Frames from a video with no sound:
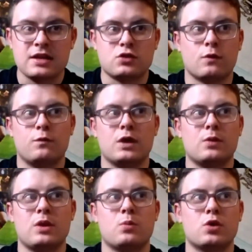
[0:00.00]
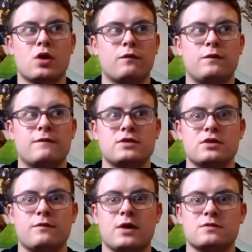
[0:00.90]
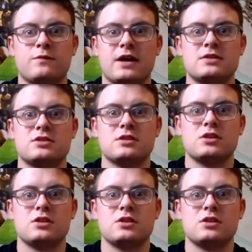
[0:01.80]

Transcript: I don't think we would have got 52,000 fans,